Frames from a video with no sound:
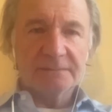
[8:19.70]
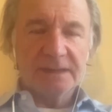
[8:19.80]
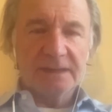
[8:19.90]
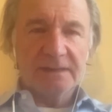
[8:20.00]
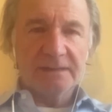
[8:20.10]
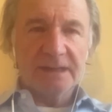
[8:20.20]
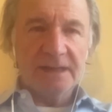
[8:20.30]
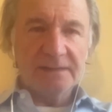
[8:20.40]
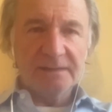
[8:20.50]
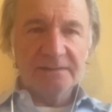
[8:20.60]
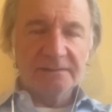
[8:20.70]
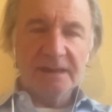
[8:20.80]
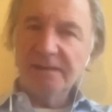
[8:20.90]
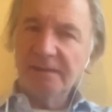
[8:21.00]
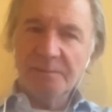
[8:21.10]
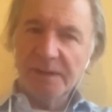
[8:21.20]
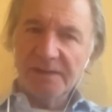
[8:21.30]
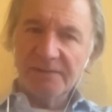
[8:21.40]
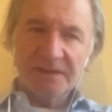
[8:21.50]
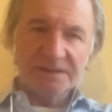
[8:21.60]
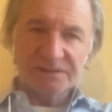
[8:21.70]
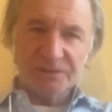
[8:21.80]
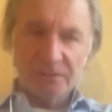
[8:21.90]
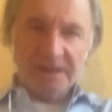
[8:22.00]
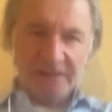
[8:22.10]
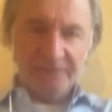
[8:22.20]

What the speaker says: Yeah, and guided by very strong